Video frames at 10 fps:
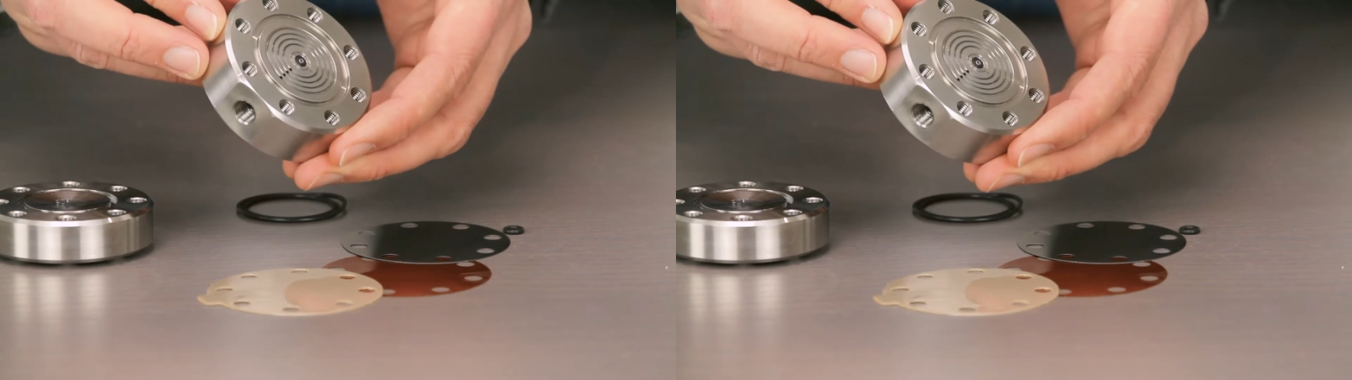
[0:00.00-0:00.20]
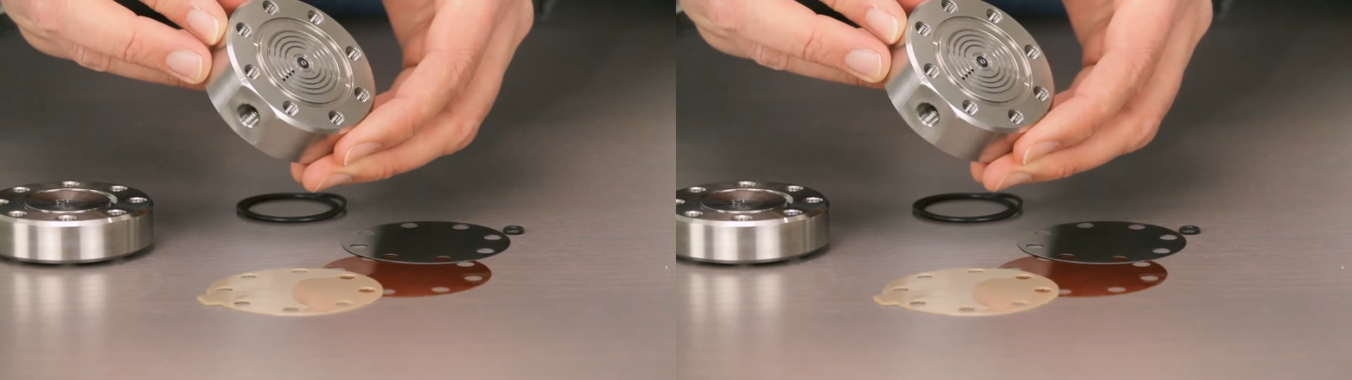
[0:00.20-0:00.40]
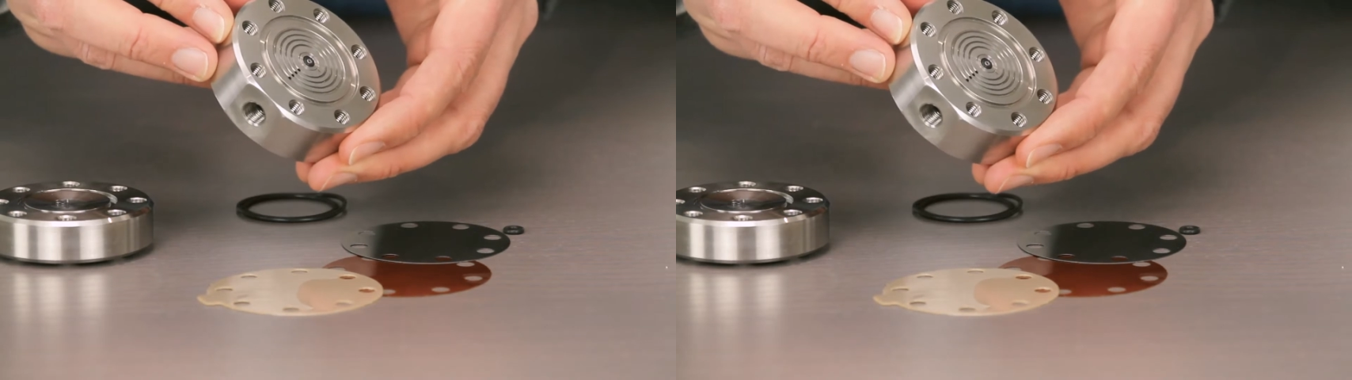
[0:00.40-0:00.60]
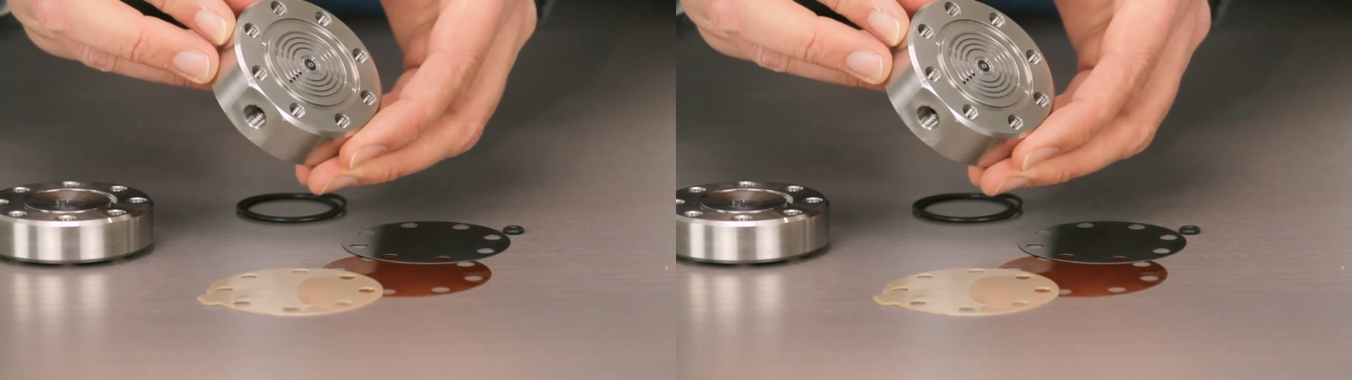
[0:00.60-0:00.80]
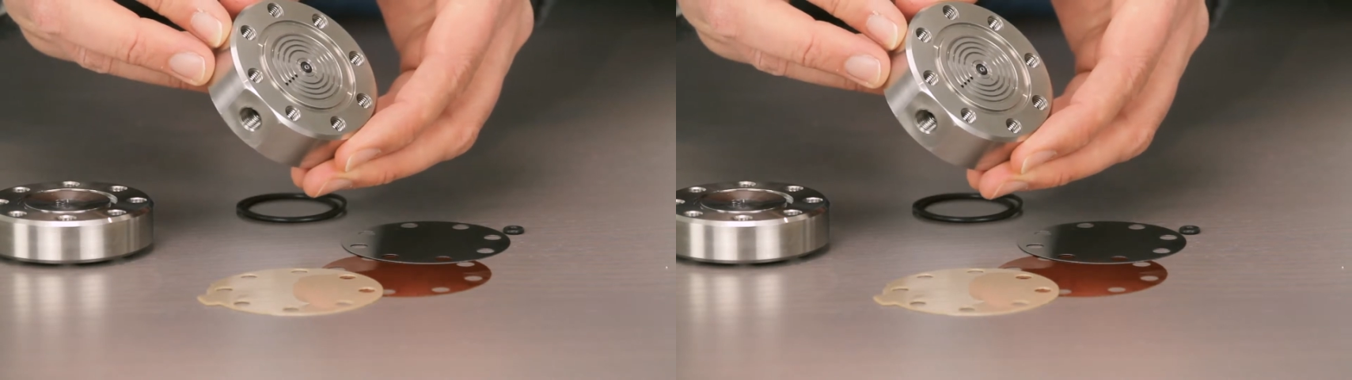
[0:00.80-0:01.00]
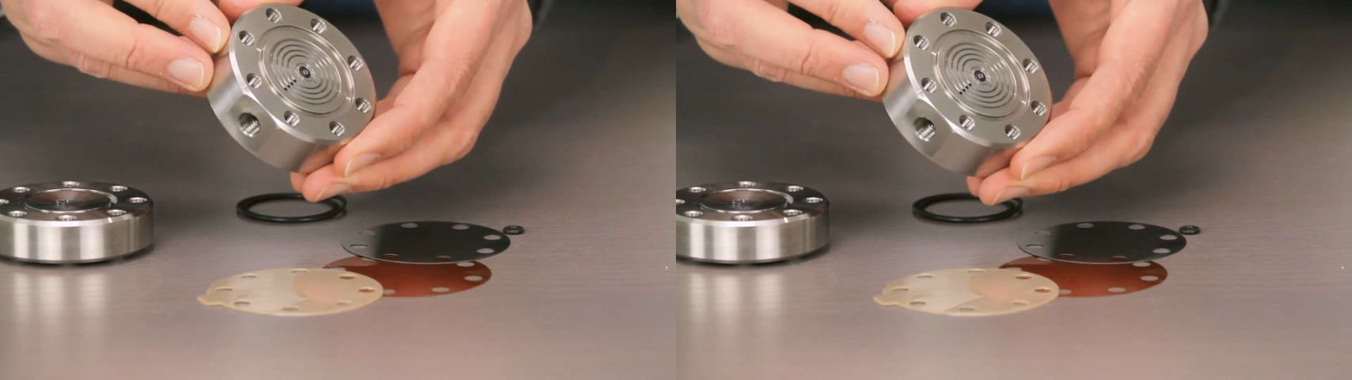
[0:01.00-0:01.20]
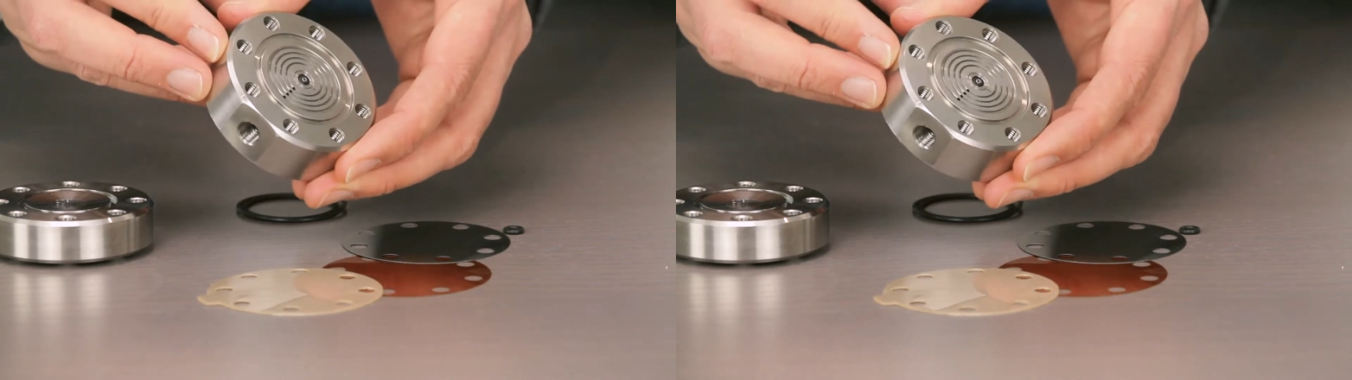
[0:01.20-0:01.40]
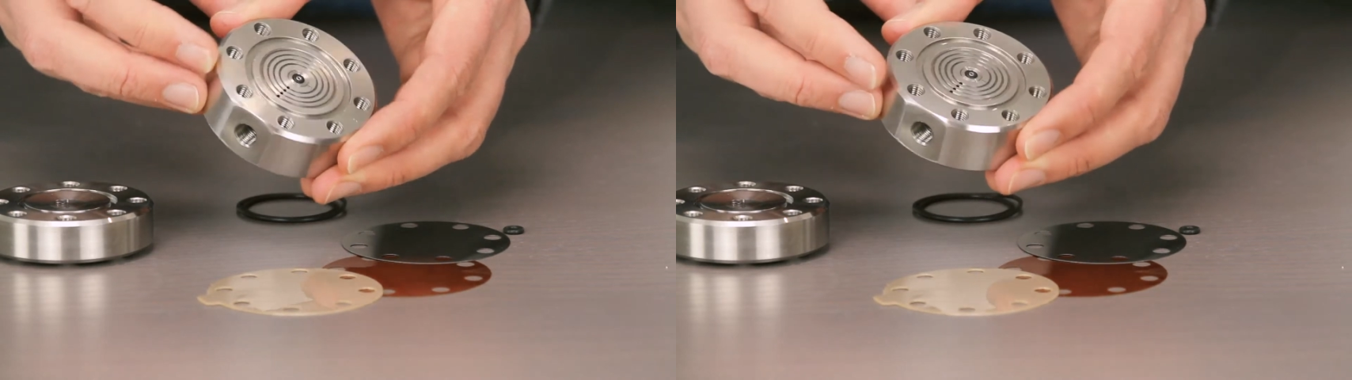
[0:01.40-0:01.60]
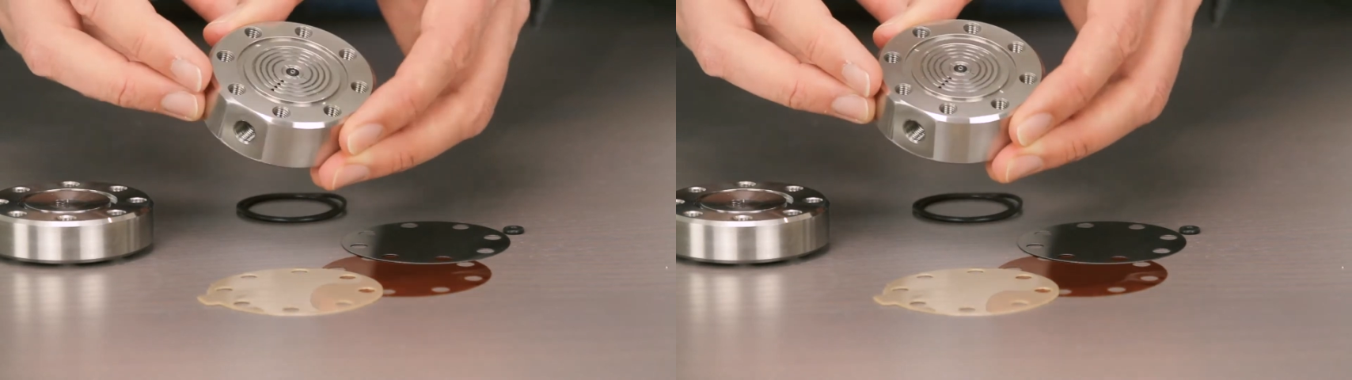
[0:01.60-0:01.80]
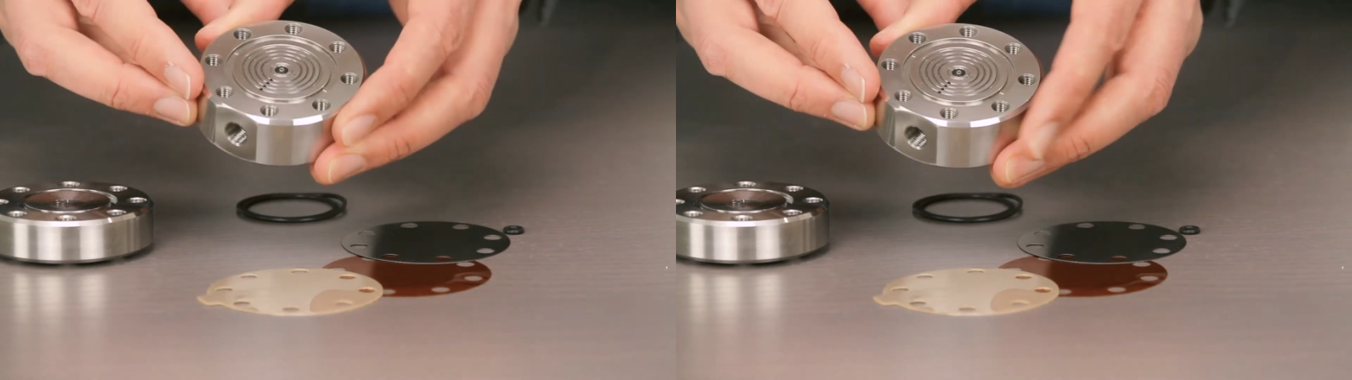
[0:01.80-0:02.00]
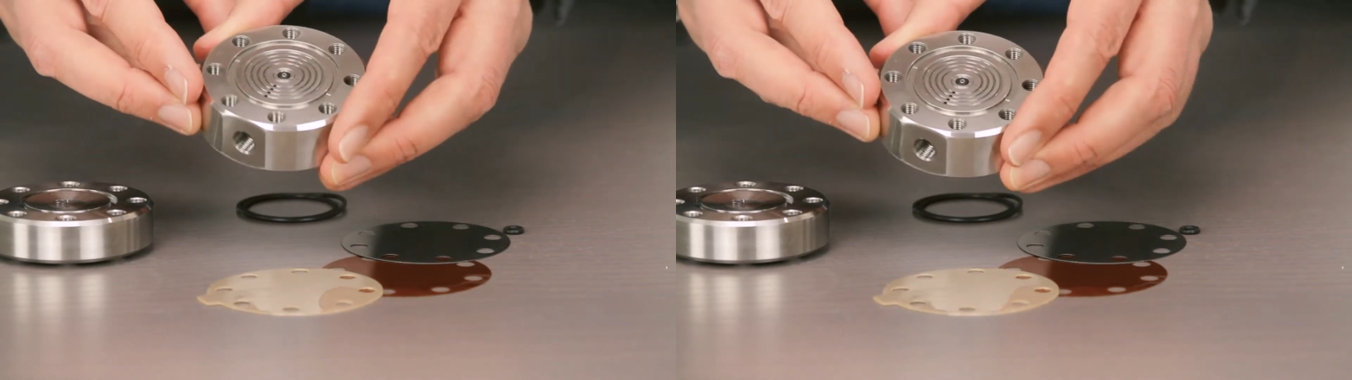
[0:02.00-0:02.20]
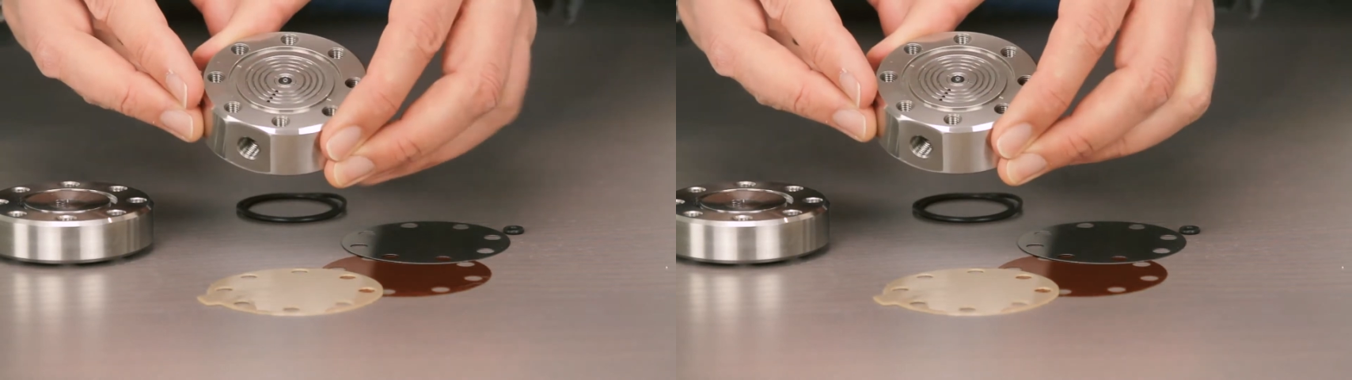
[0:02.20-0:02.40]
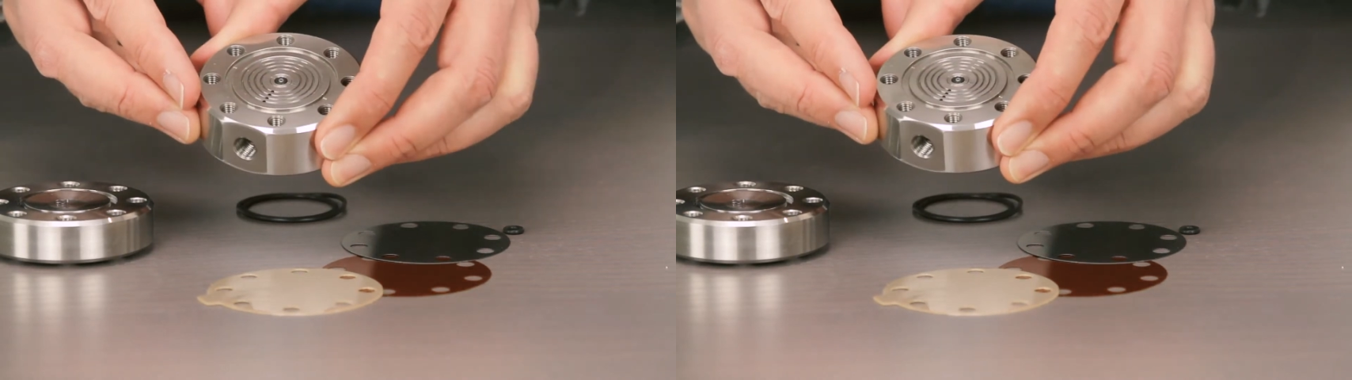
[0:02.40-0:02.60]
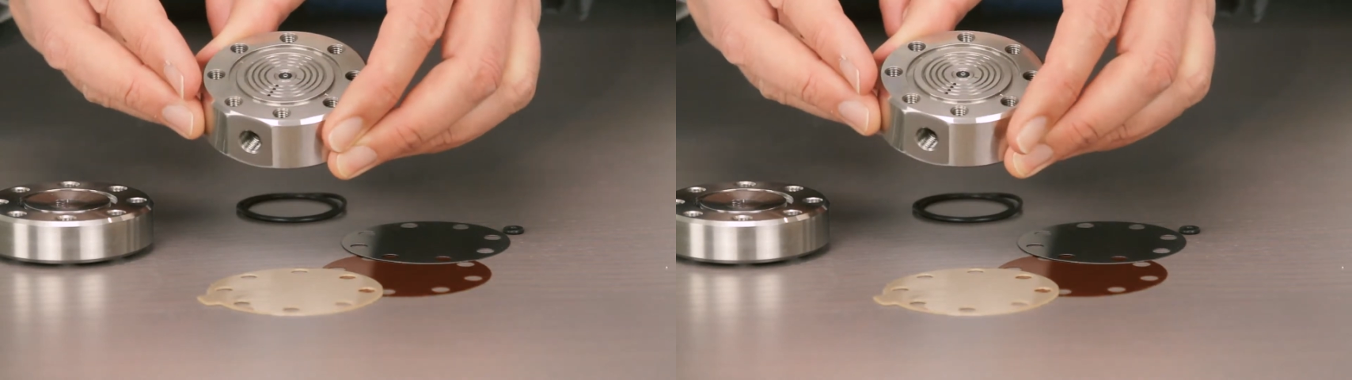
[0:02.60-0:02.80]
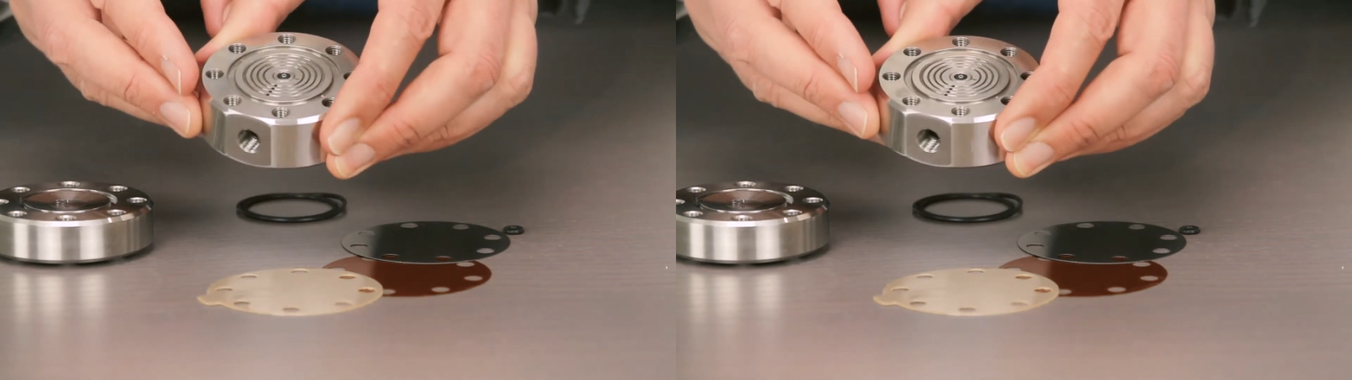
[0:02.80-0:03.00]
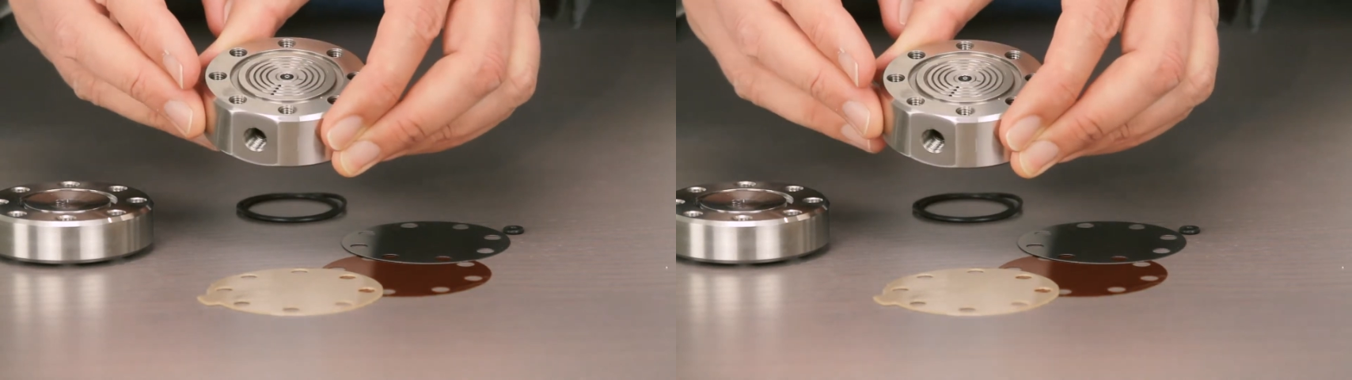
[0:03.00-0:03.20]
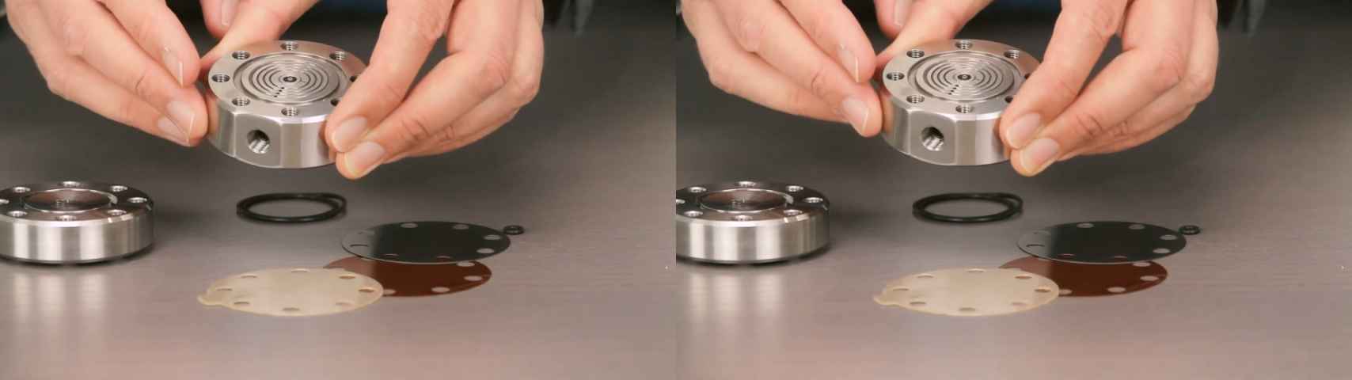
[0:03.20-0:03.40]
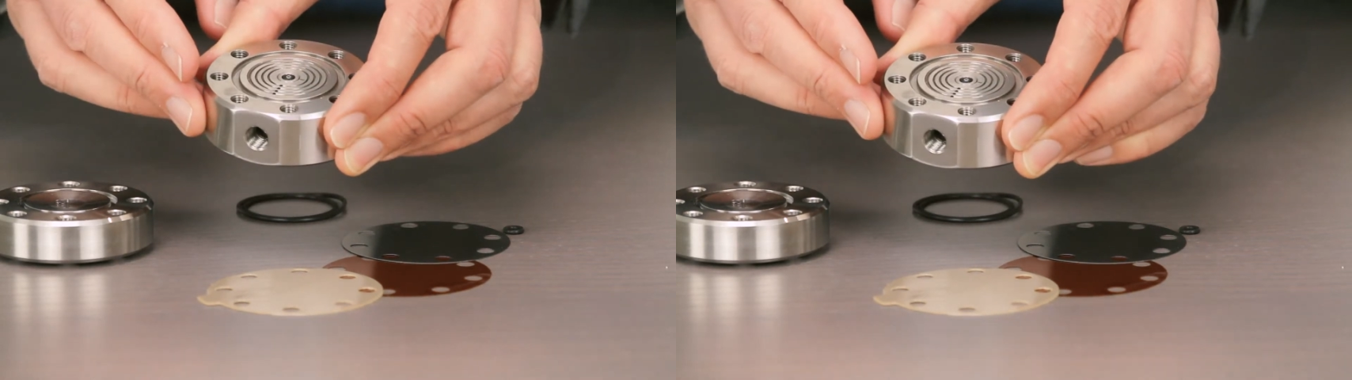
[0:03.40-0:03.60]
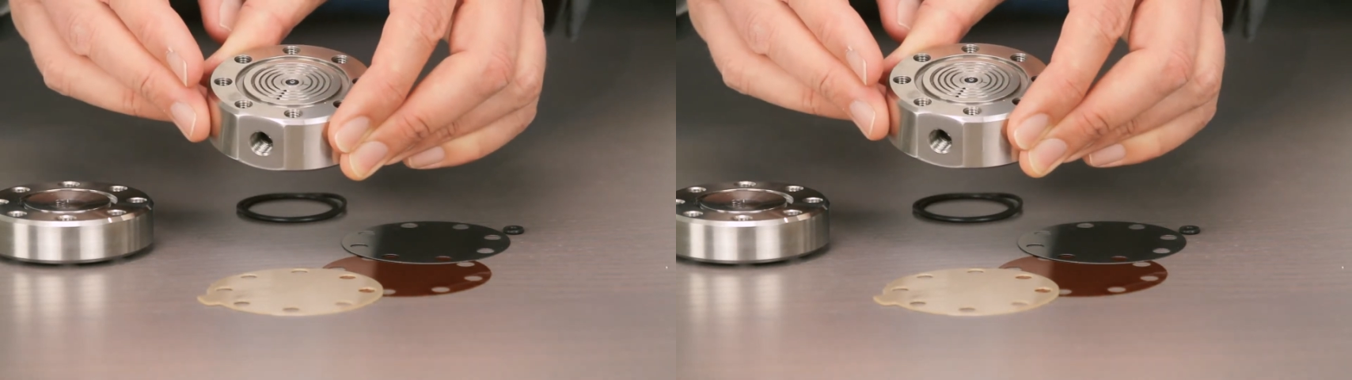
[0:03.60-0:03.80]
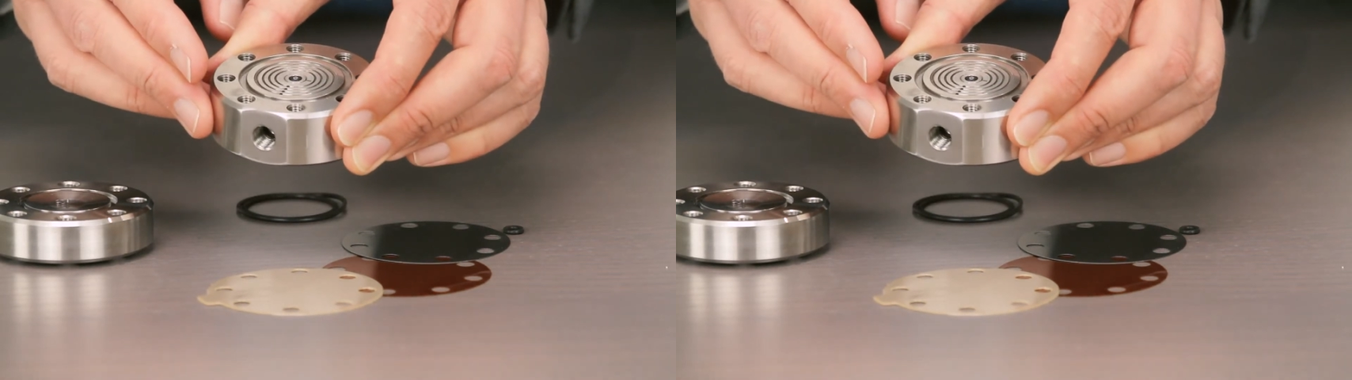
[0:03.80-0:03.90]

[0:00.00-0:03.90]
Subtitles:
(no speaker visible)